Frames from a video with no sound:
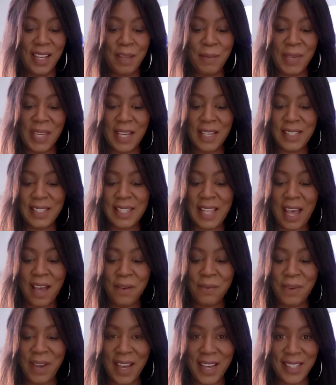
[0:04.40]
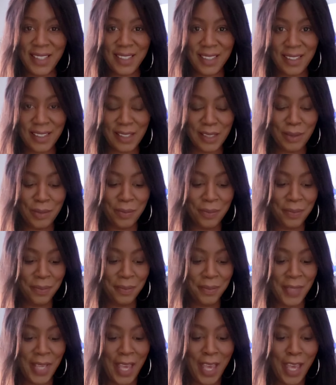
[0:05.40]
Let me get that rice.
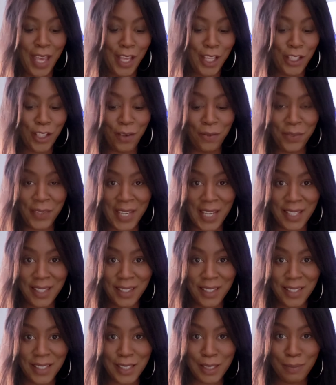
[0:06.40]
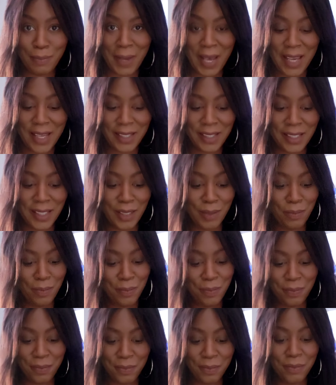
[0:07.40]
Don't forget the spice.
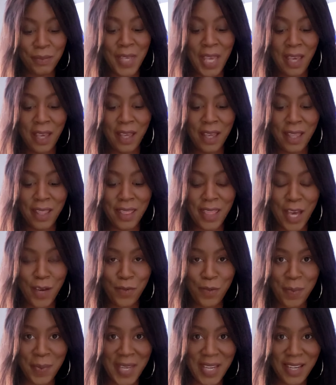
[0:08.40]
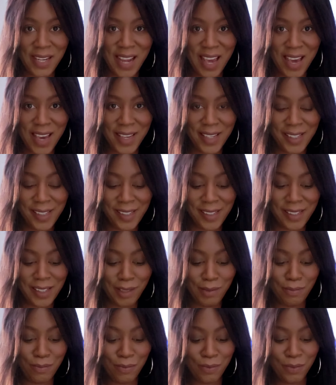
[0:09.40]
That would be nice.
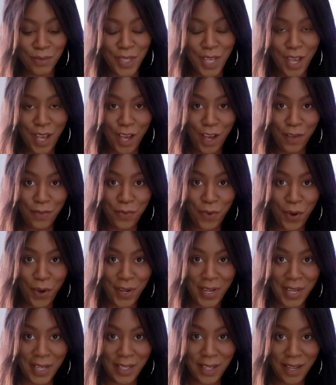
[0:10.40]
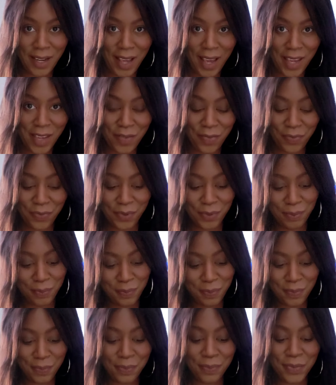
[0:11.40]
Fork and a knife.
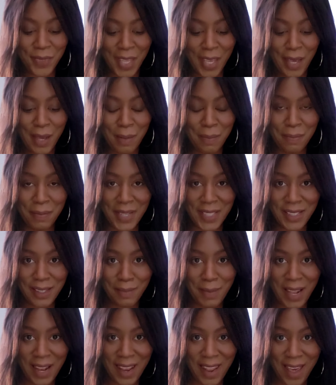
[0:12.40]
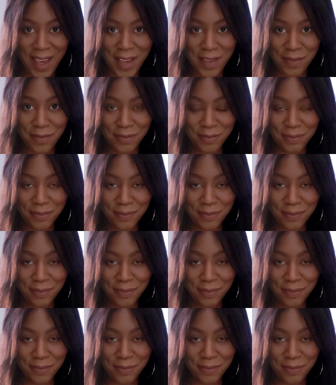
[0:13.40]
Best of my life.